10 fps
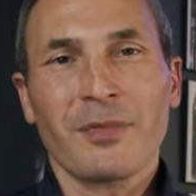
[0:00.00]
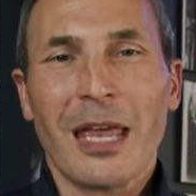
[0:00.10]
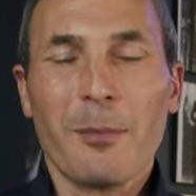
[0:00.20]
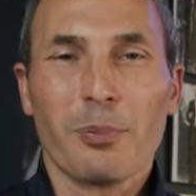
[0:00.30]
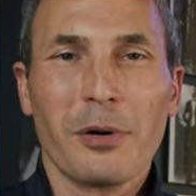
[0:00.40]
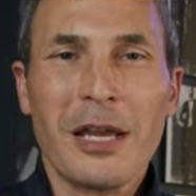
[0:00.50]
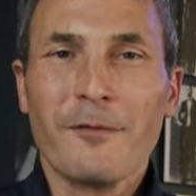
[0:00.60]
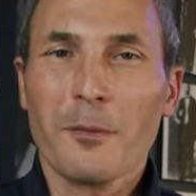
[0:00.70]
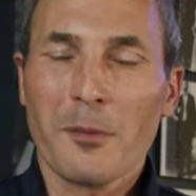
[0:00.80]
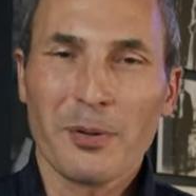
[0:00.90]
and pray
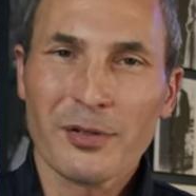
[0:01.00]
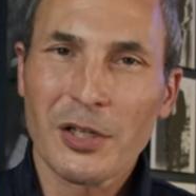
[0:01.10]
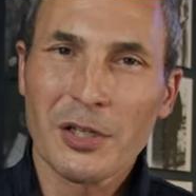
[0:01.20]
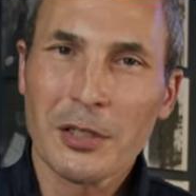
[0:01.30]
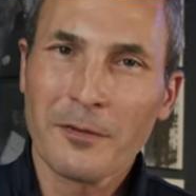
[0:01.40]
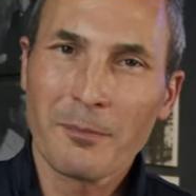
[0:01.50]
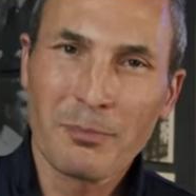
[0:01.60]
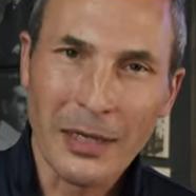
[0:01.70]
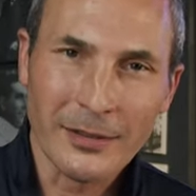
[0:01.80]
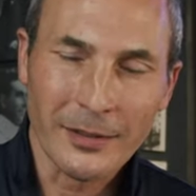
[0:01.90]
from a position of
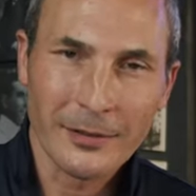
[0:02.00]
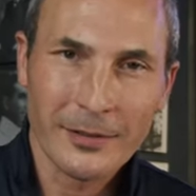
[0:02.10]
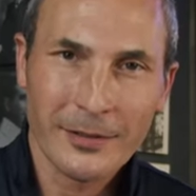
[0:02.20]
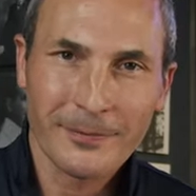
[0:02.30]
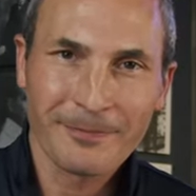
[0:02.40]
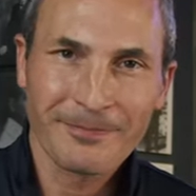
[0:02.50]
abundance